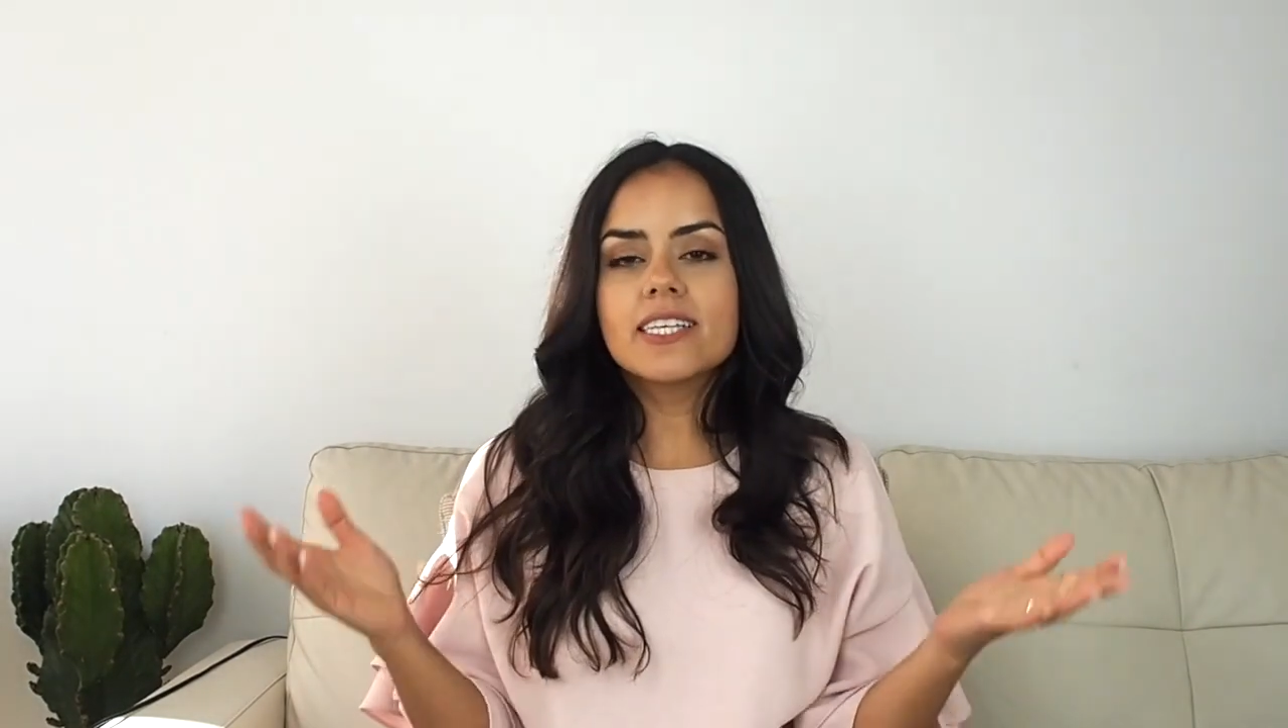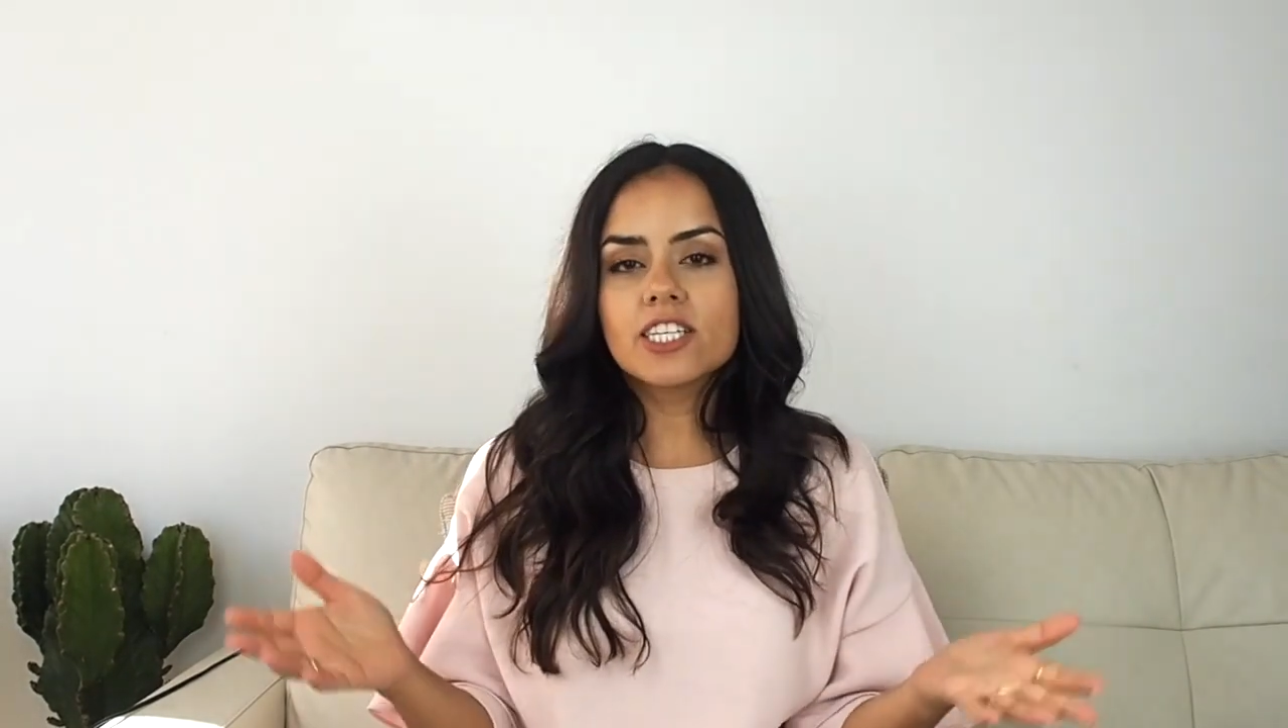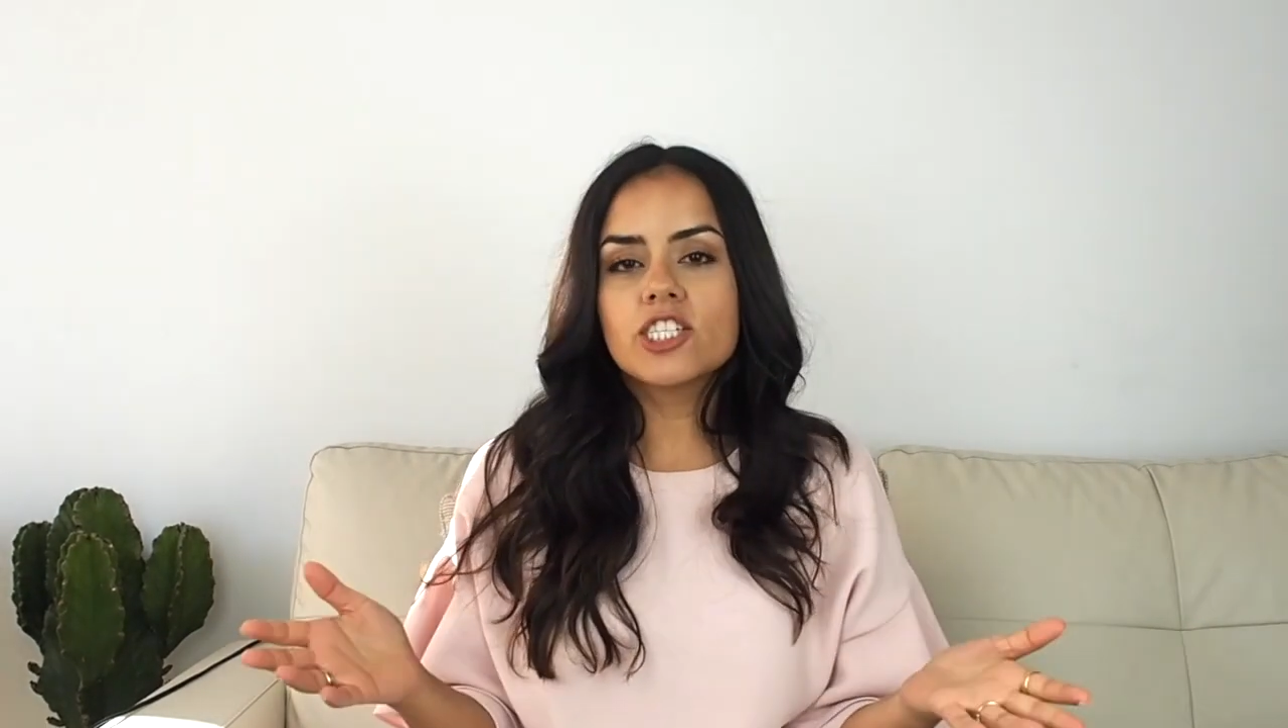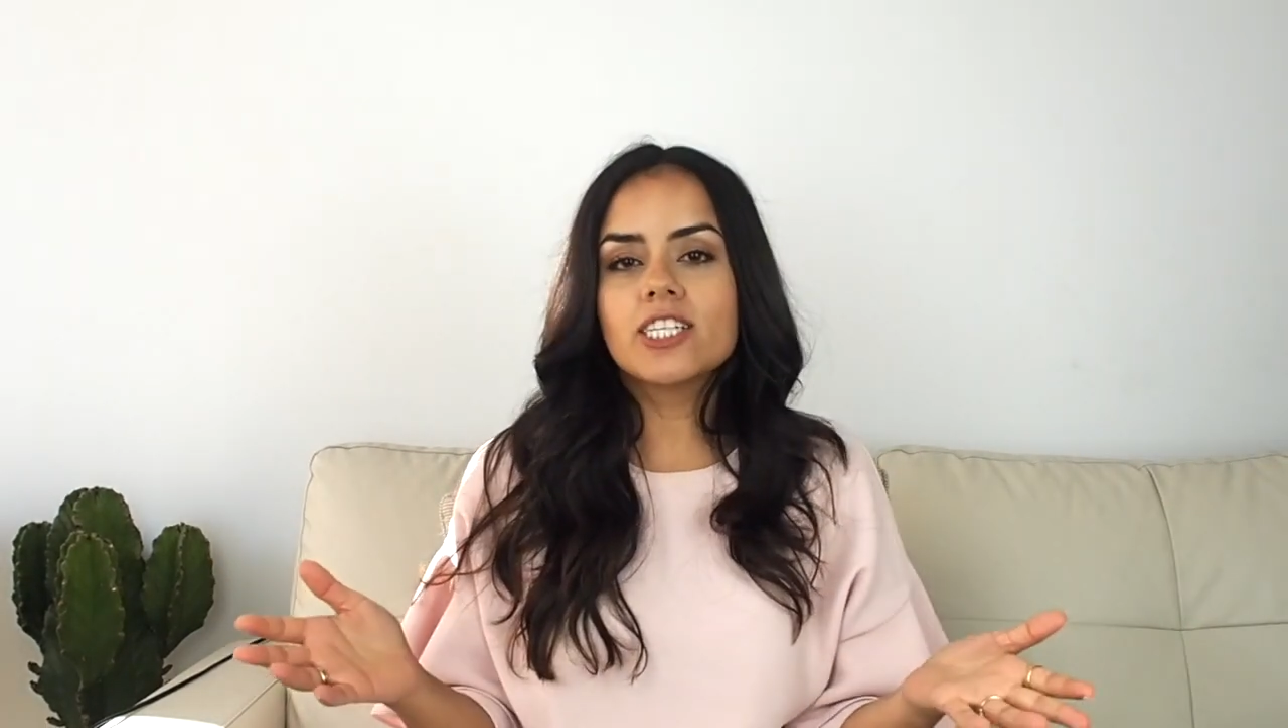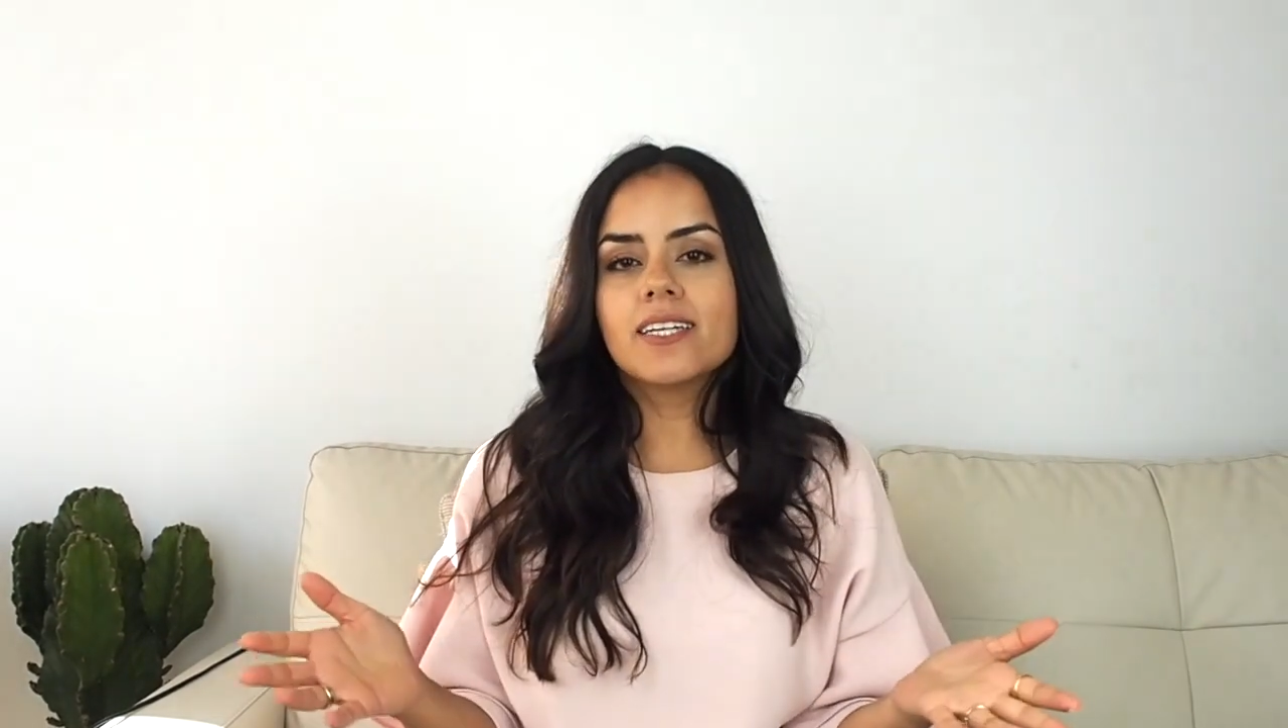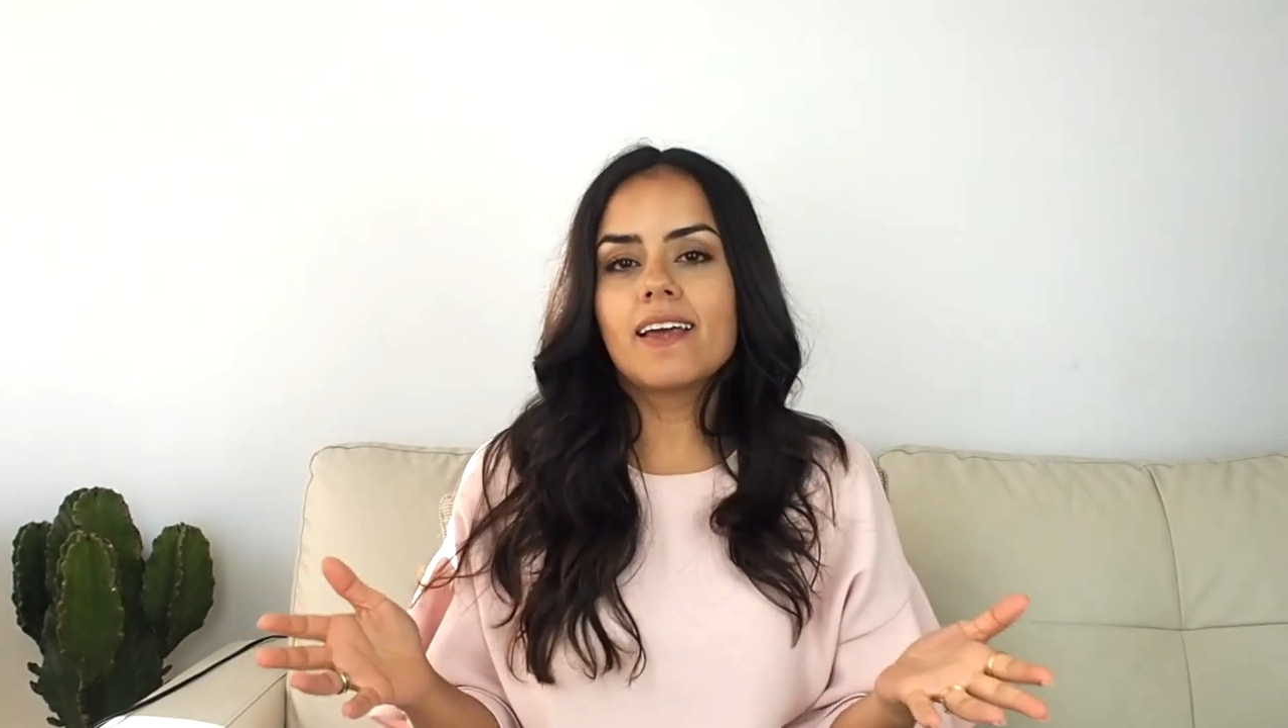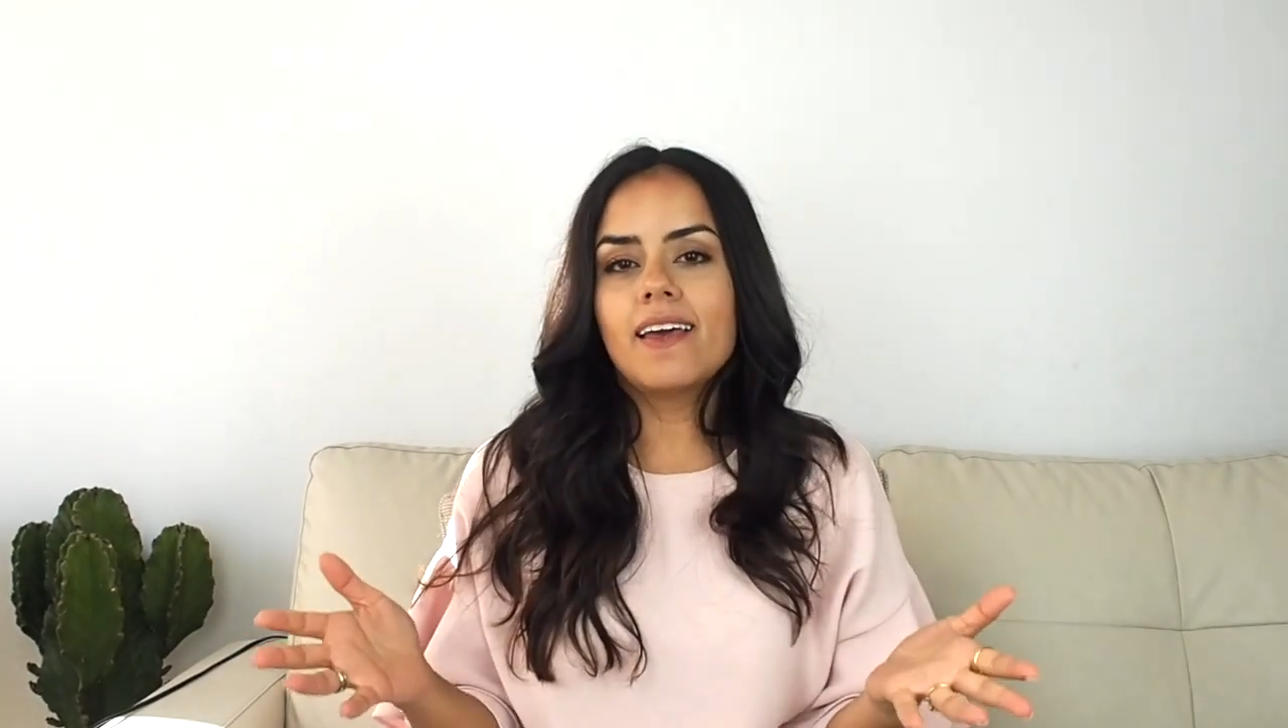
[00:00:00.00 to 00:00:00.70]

section